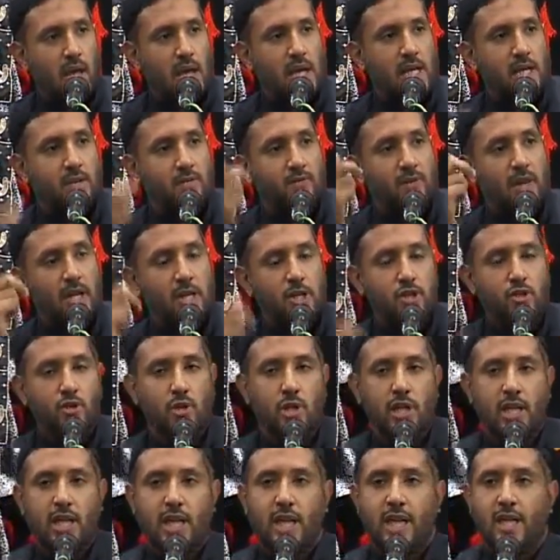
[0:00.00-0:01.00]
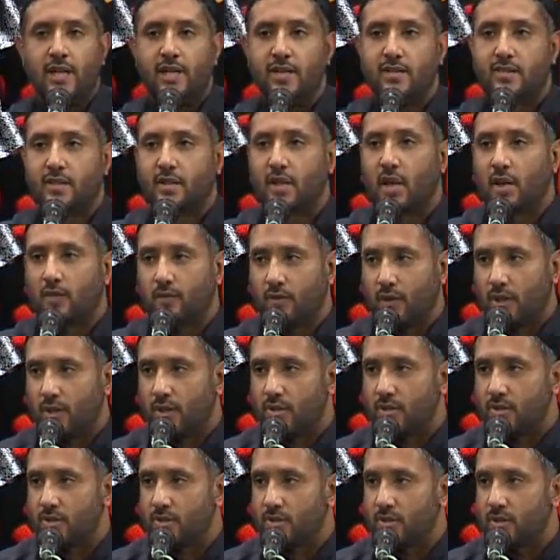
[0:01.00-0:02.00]
and eventually he
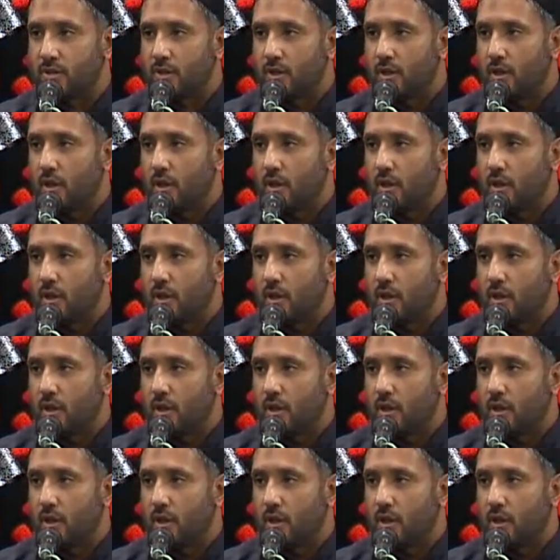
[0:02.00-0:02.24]
discovers